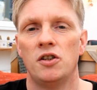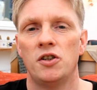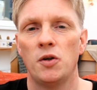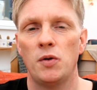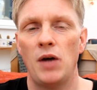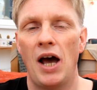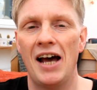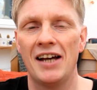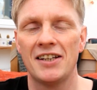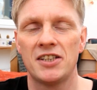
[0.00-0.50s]

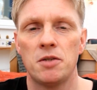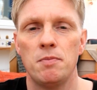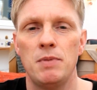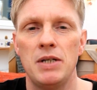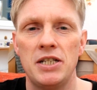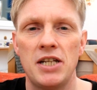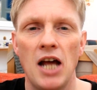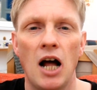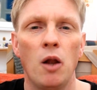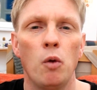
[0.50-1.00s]
that has to
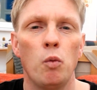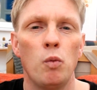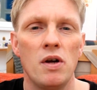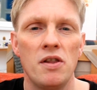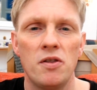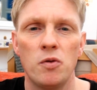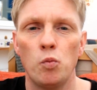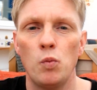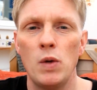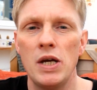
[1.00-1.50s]
be dealt
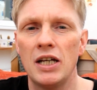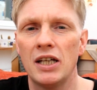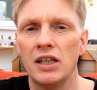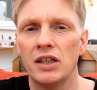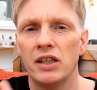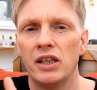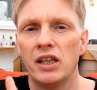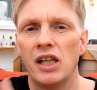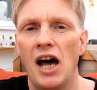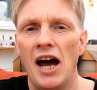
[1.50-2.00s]
with, we
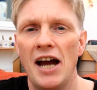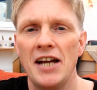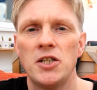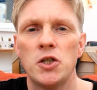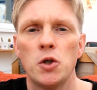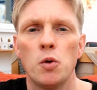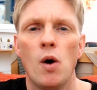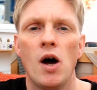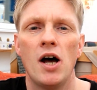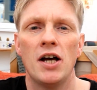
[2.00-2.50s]
can lie
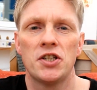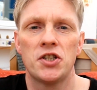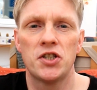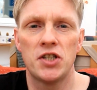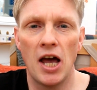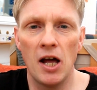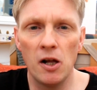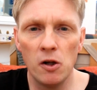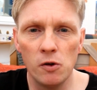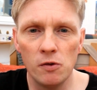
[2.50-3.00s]
to
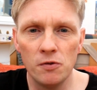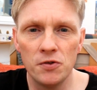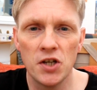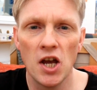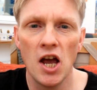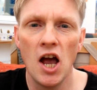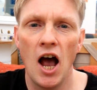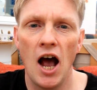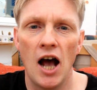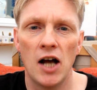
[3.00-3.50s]
ourselves